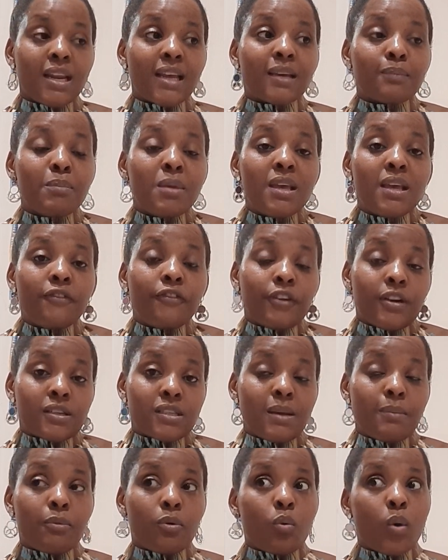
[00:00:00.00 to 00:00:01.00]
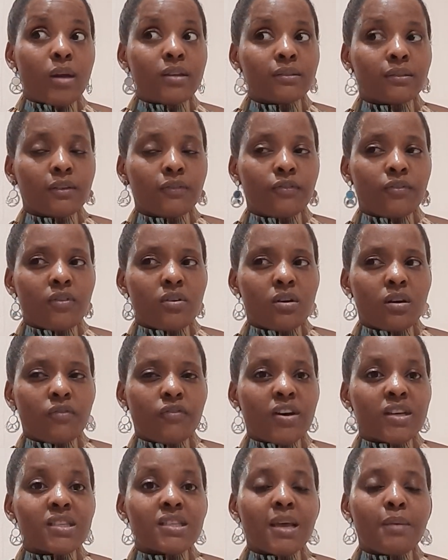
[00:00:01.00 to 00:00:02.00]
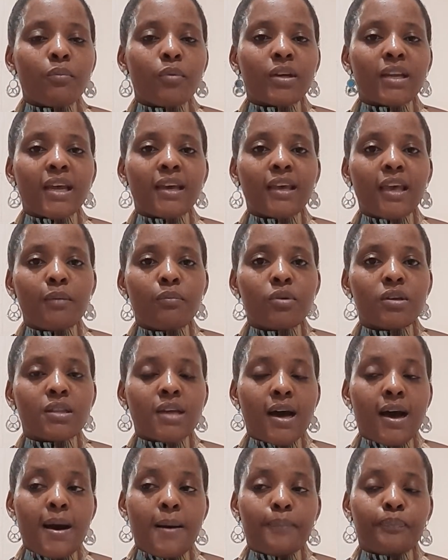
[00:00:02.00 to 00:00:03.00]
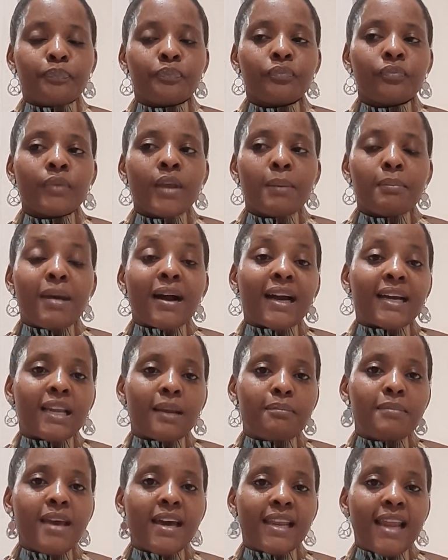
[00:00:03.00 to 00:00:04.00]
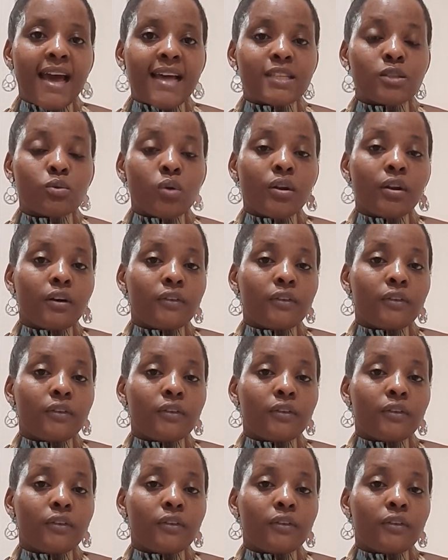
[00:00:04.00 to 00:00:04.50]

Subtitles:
Like me, for example, first time when I came with macadamia nuts,